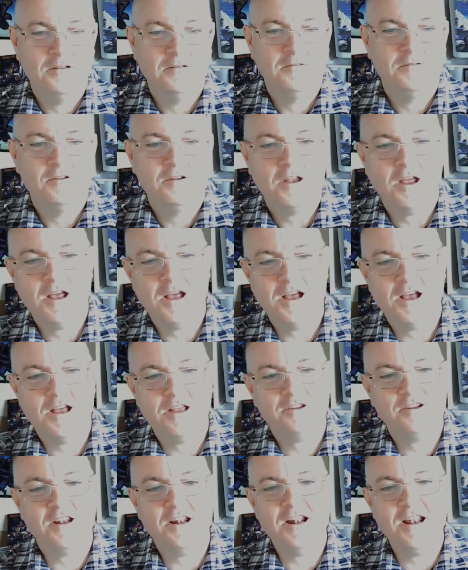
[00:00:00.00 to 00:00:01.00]
It's
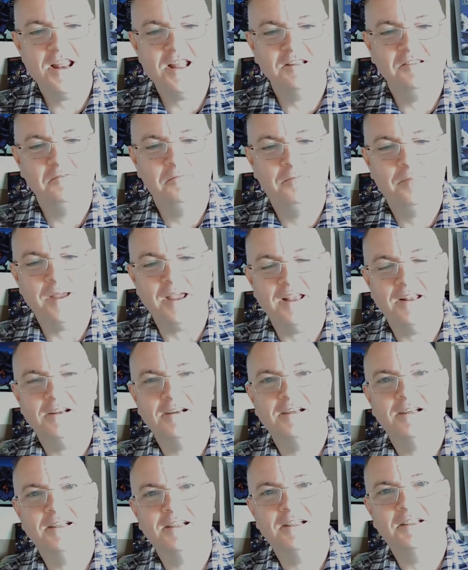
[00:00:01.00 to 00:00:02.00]
a little bit
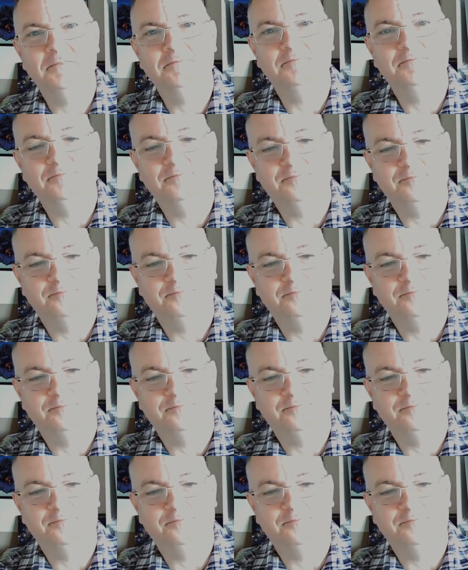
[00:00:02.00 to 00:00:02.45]
off